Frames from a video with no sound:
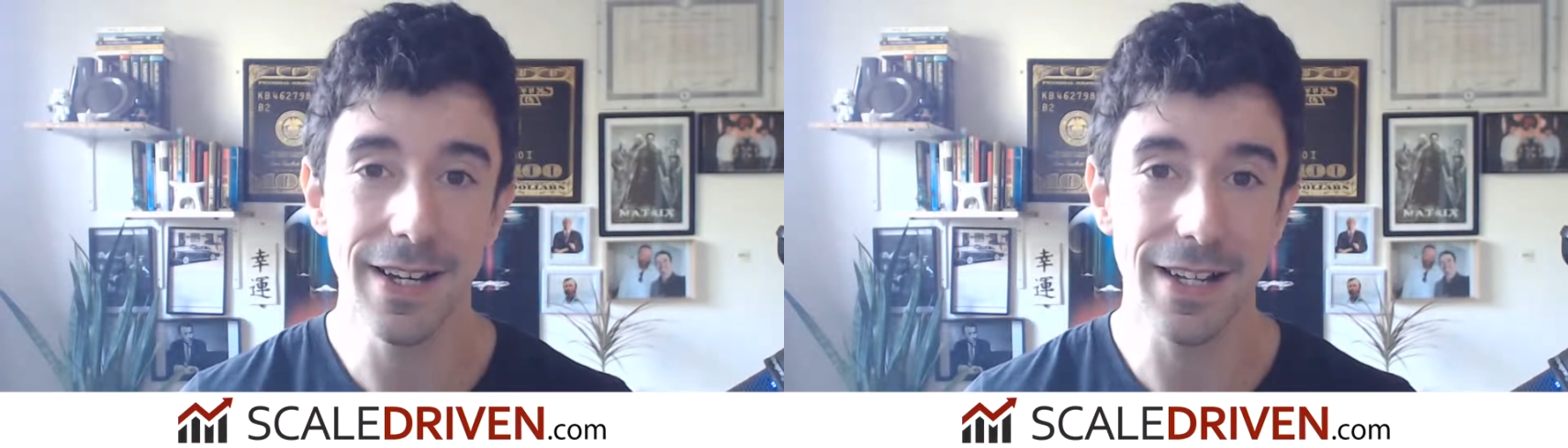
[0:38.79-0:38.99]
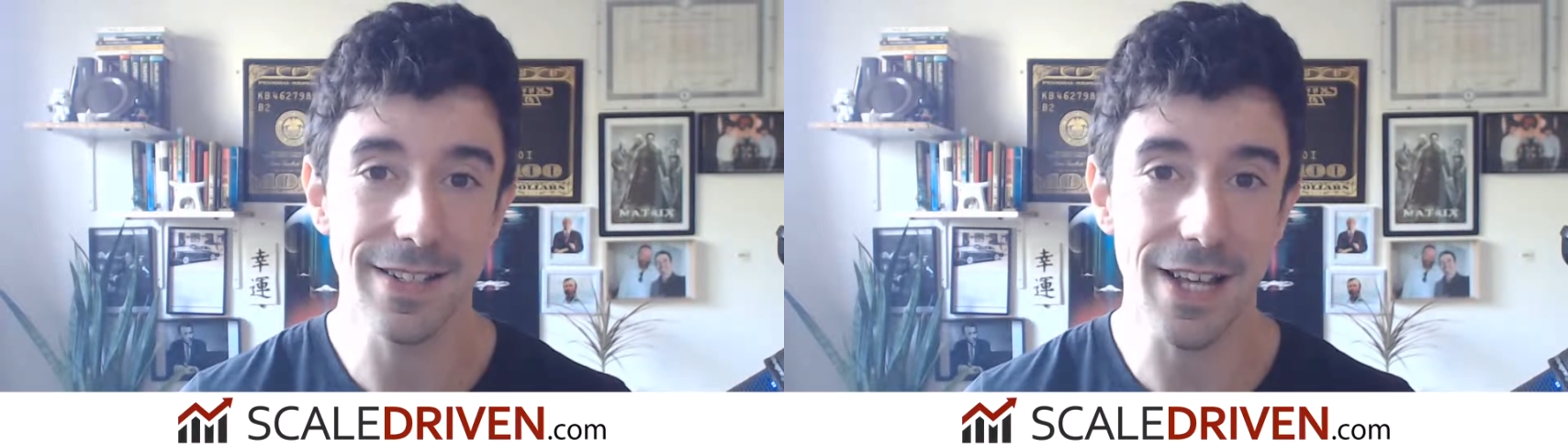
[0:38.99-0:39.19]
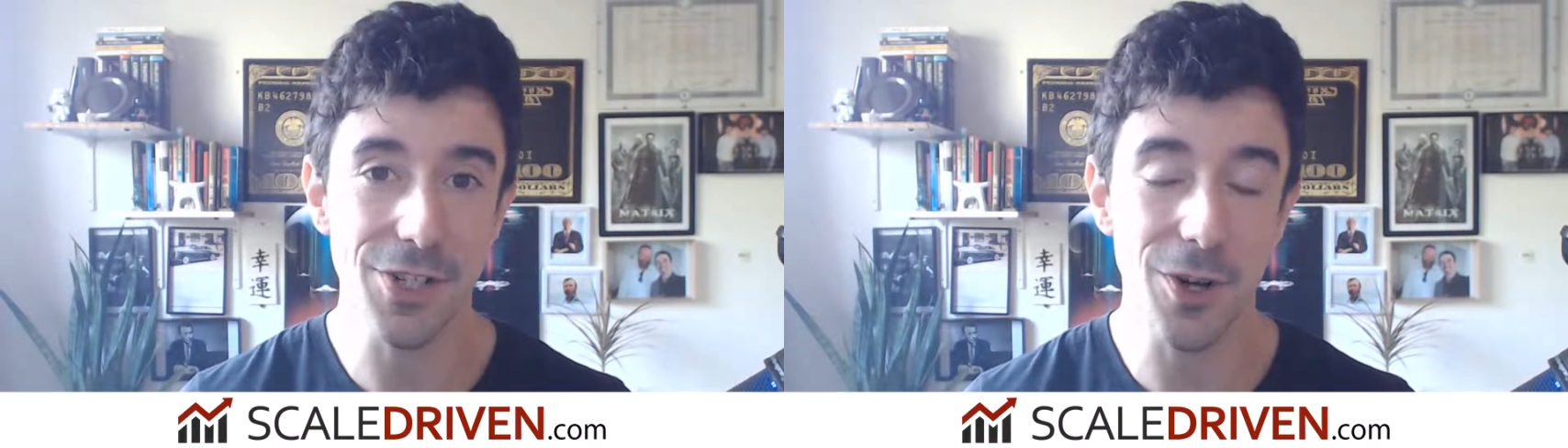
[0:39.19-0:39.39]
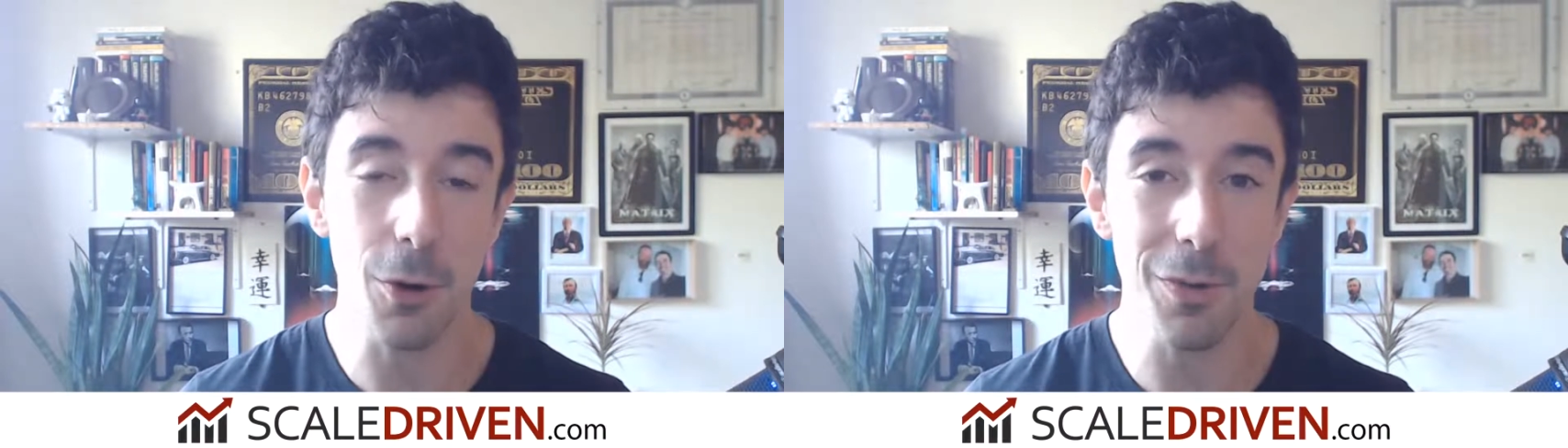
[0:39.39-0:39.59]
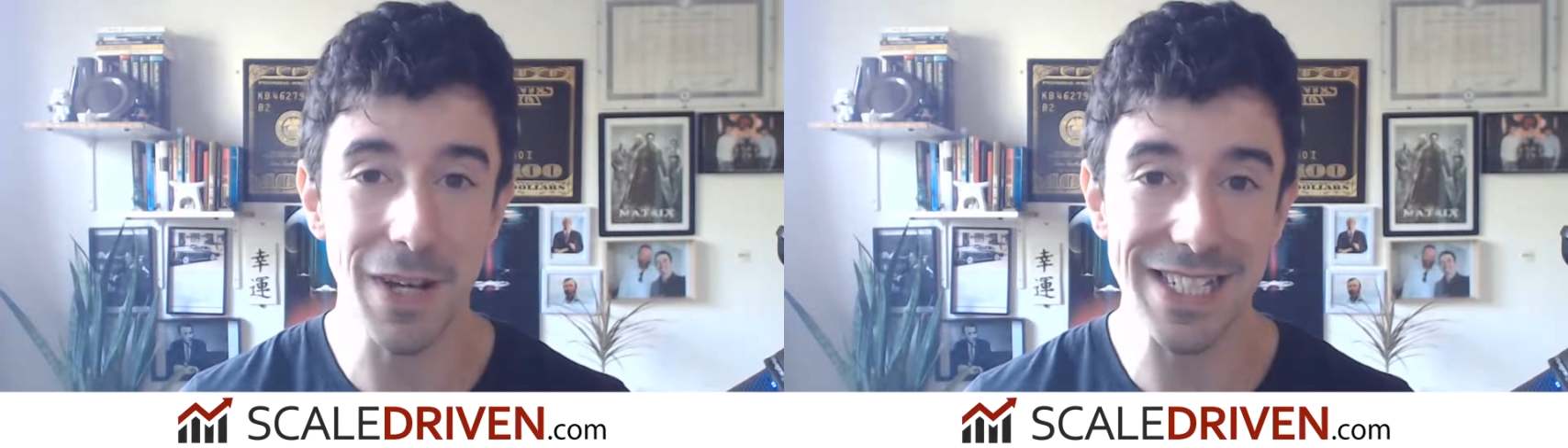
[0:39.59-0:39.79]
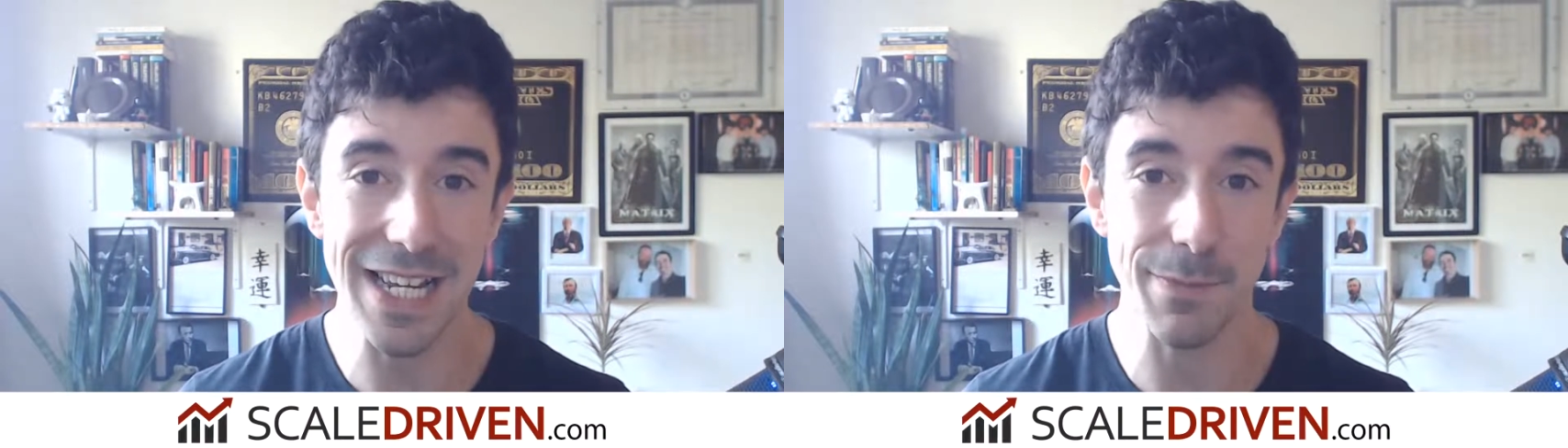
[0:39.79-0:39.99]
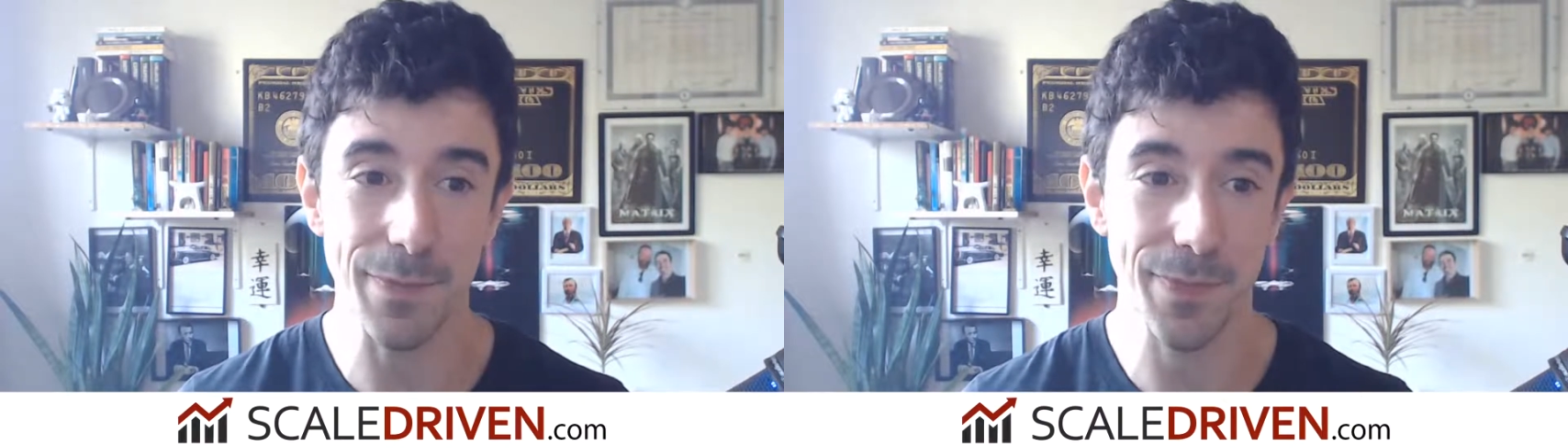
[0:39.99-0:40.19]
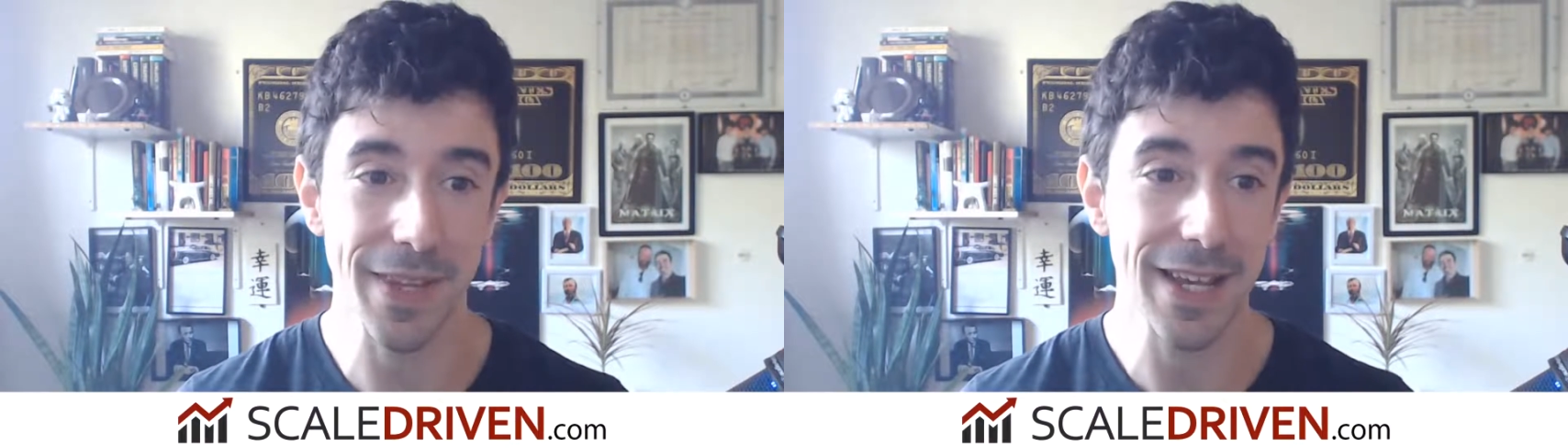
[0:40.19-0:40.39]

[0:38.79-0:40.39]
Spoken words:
and schedule a call with my team.